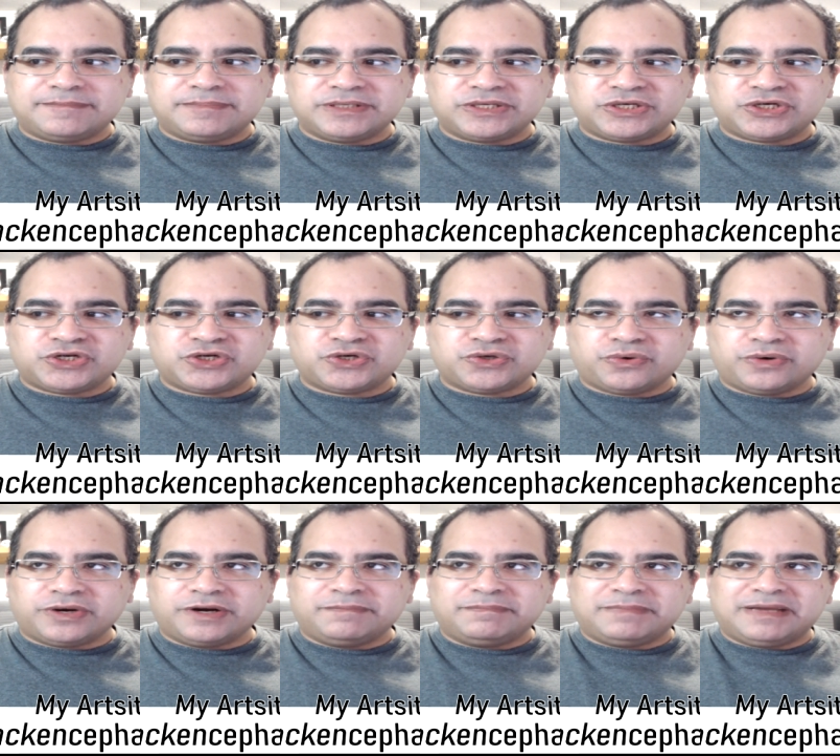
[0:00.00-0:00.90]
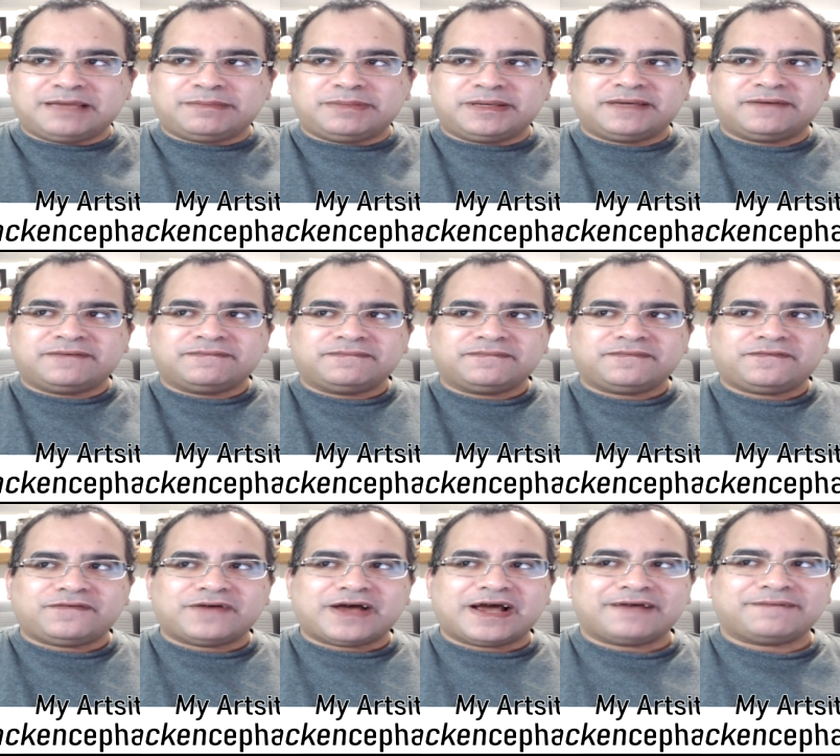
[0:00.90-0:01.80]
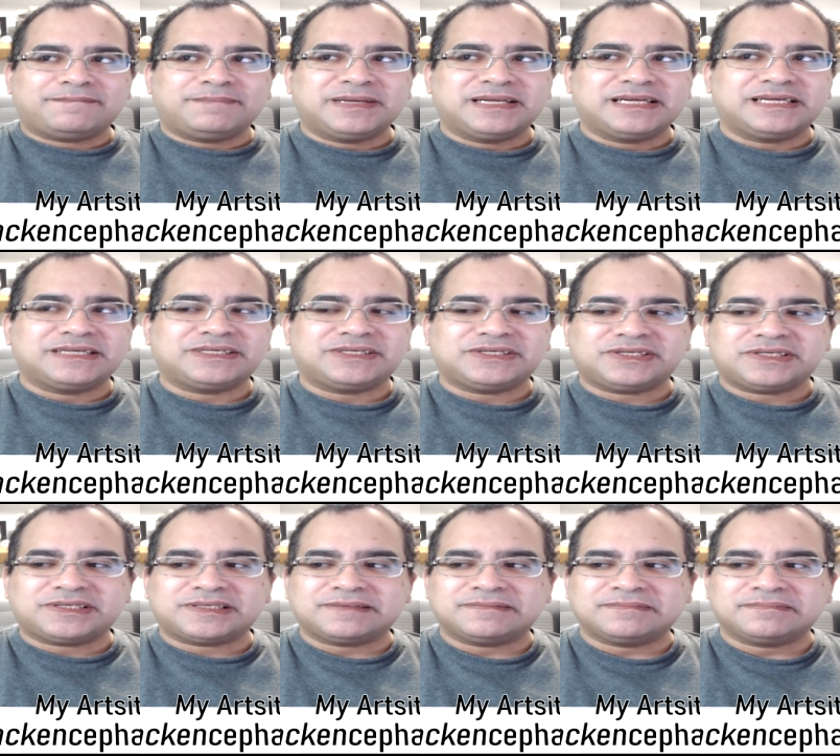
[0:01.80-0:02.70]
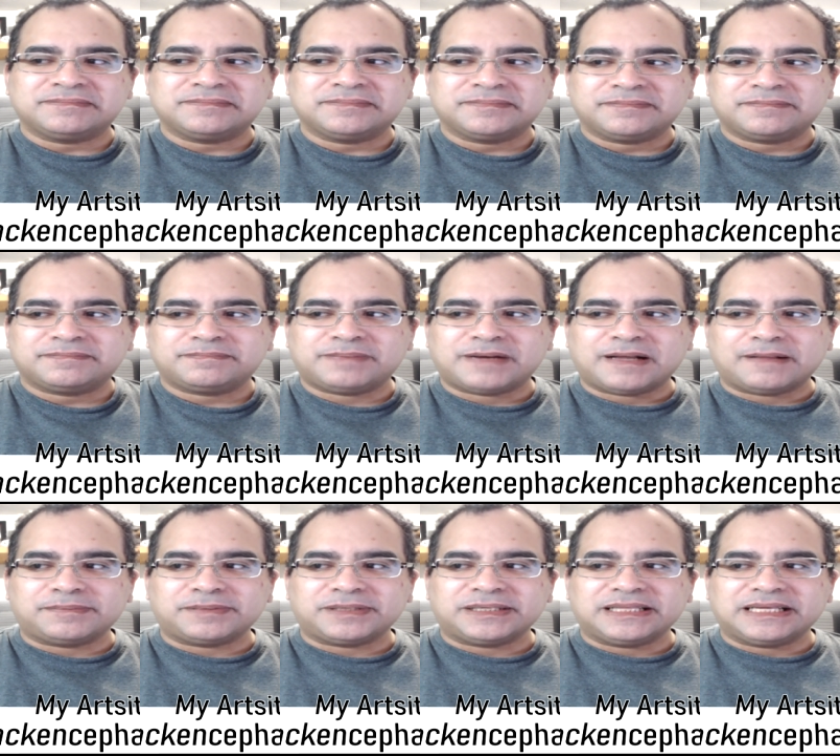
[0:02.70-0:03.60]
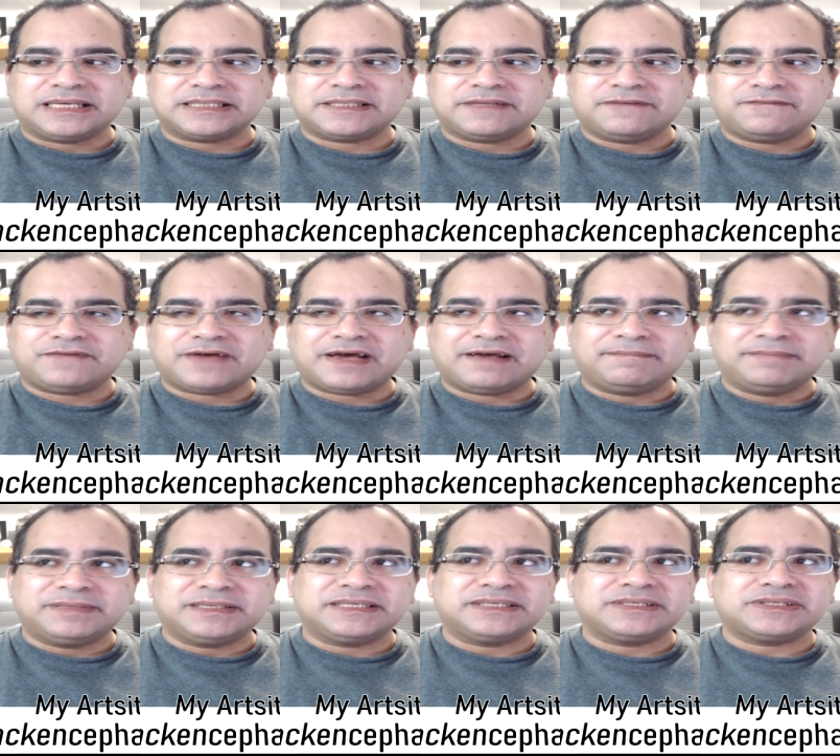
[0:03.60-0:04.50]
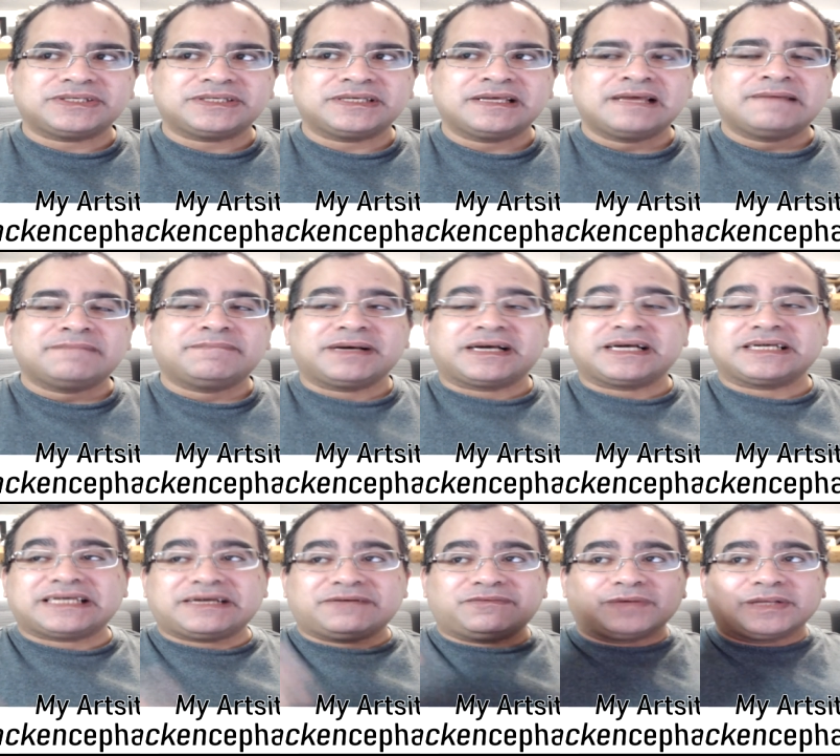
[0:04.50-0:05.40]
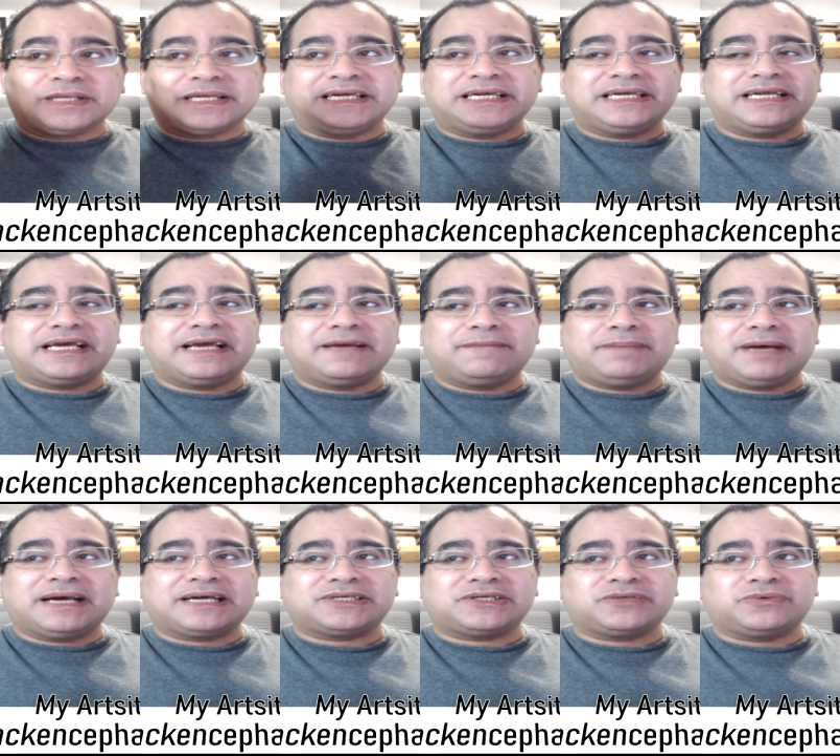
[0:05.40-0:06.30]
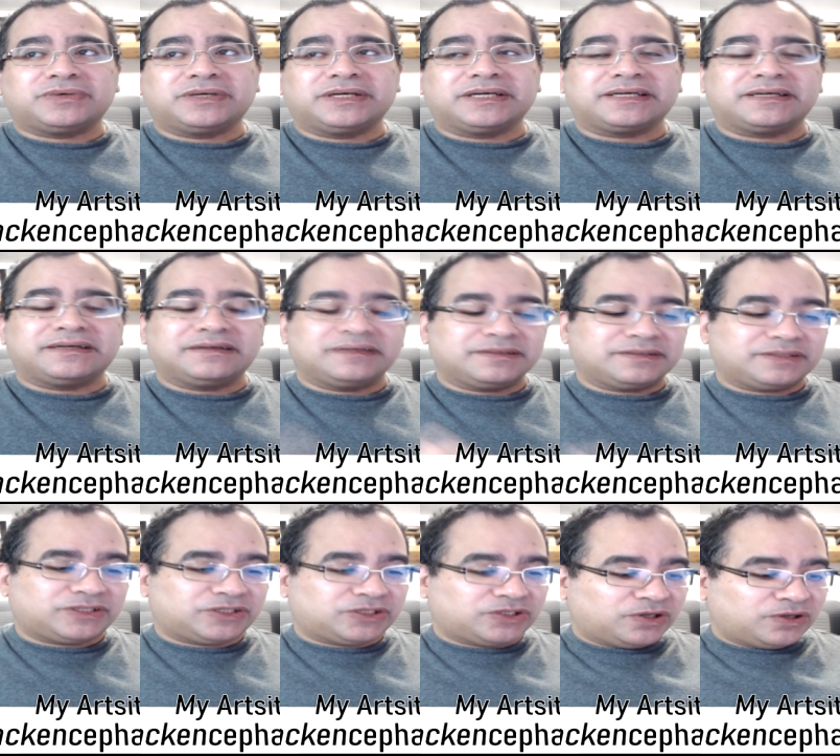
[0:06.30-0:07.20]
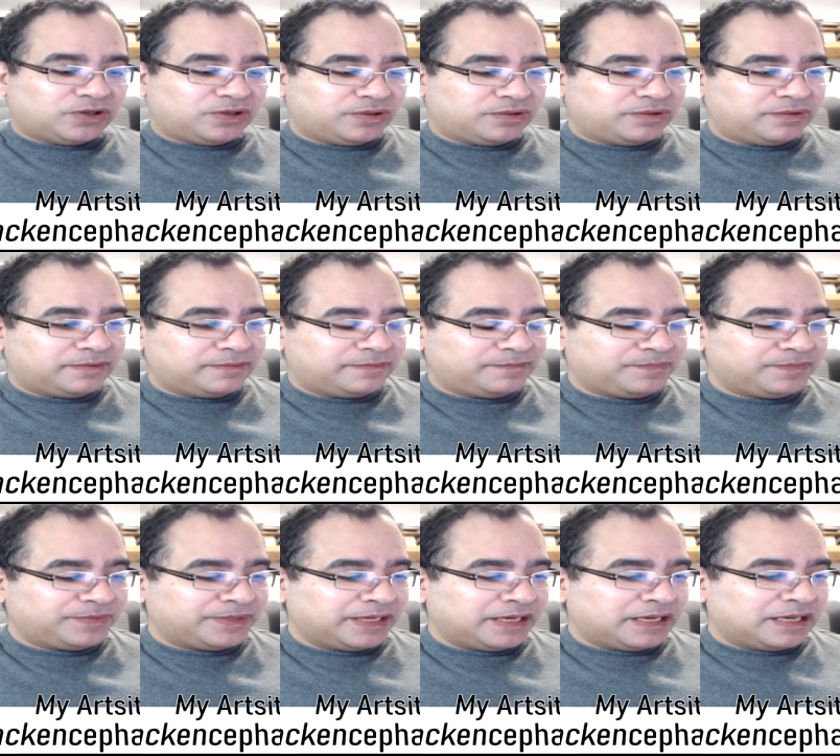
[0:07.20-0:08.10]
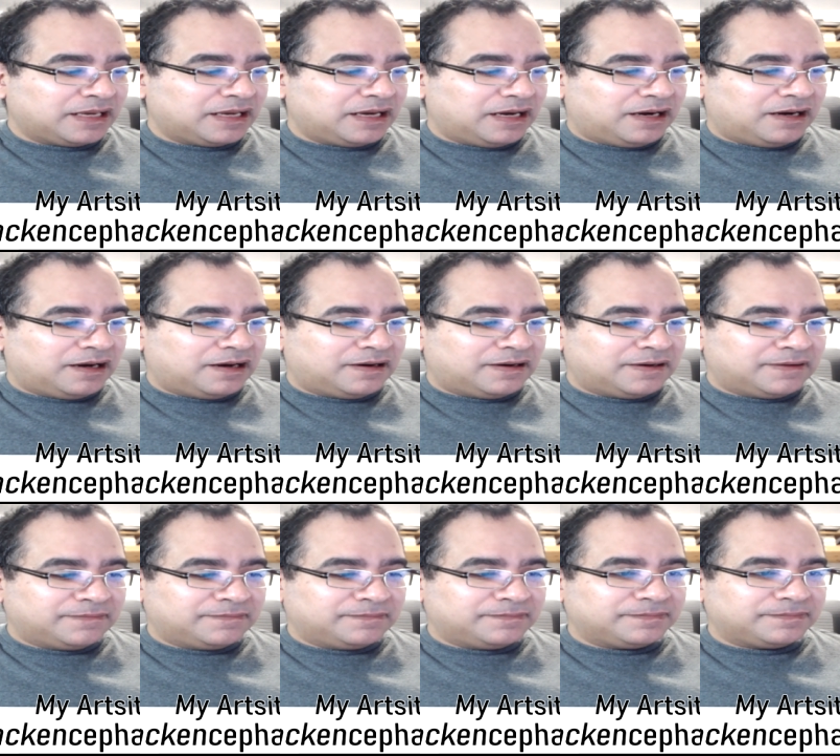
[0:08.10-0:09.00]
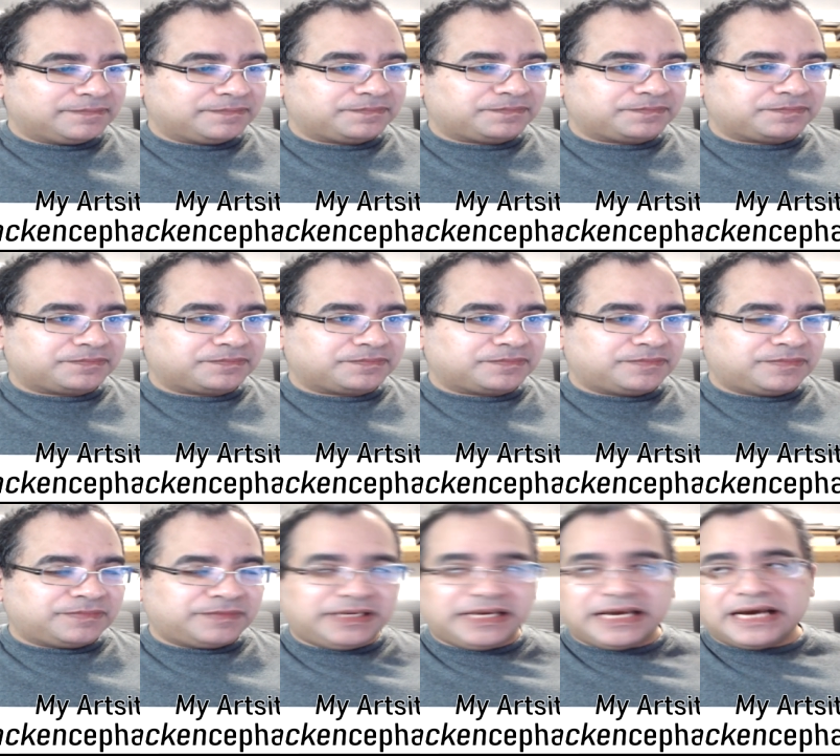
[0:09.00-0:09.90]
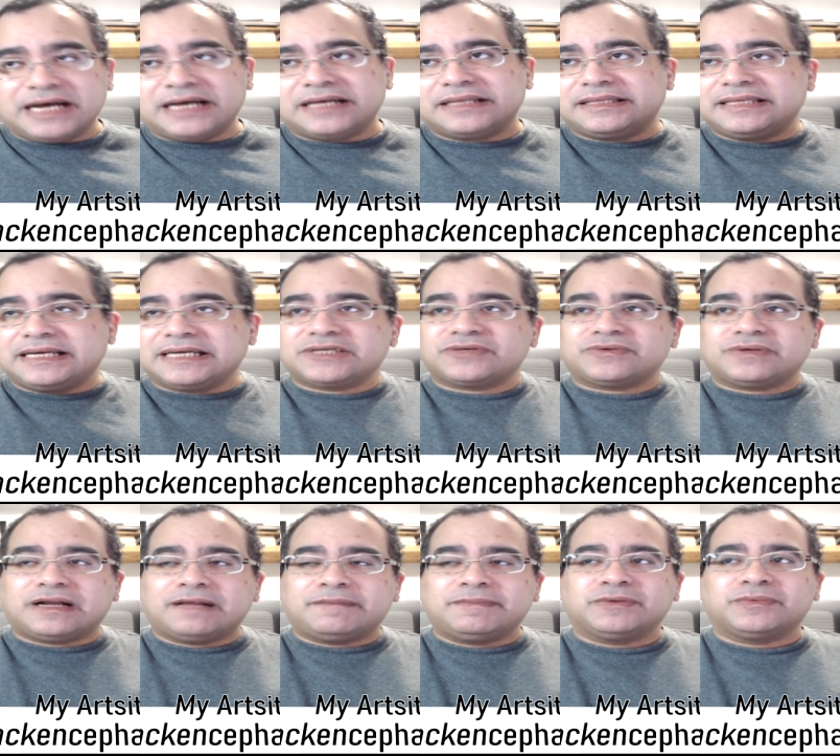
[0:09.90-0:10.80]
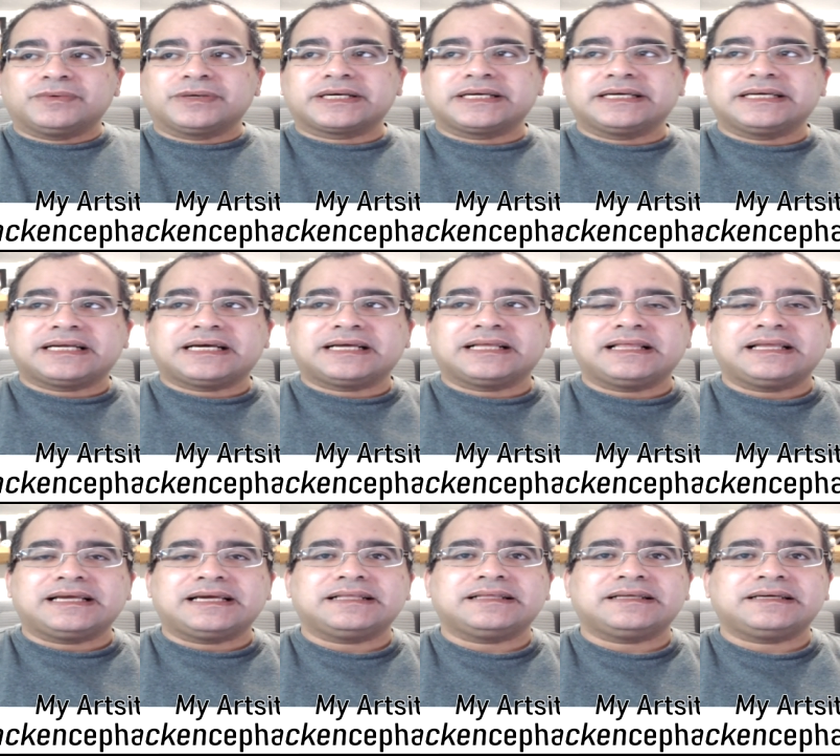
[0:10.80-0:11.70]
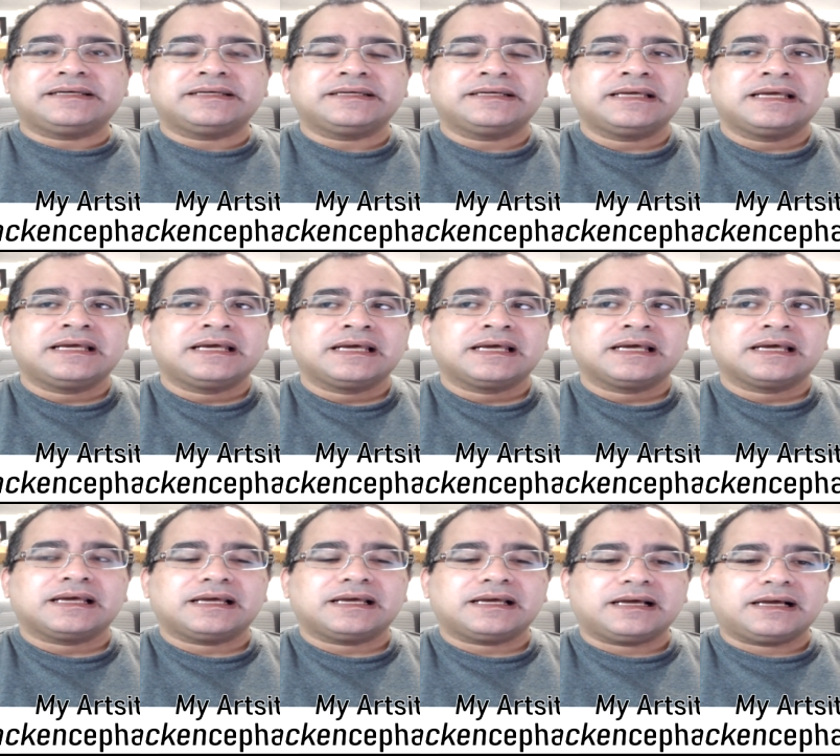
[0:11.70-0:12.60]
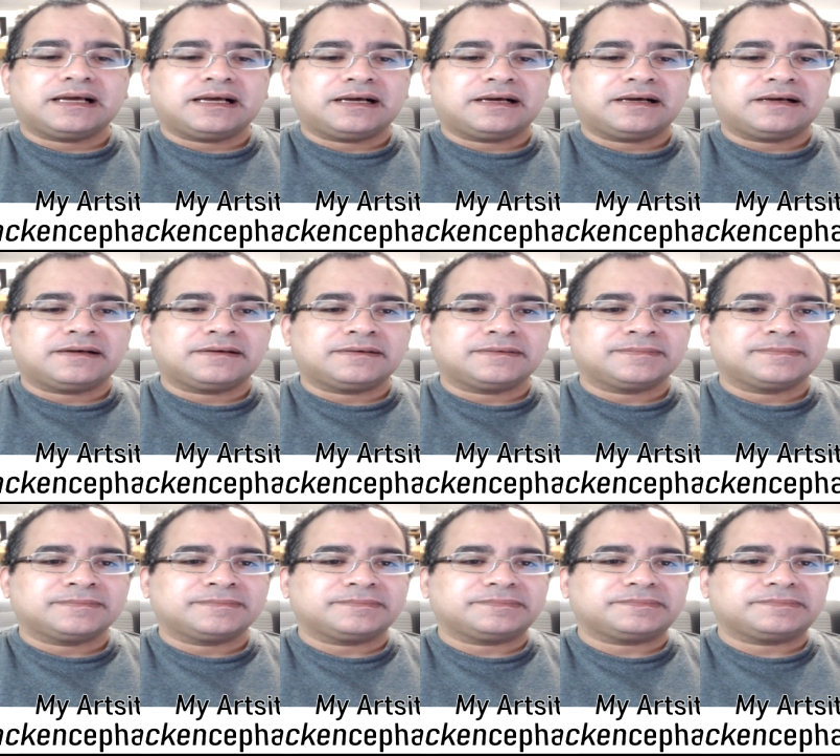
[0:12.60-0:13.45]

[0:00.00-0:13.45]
this short, maybe five minutes, probably less than five minutes, because I really need to get back to work. So, um, yeah, that's what I've been working on lately. Um,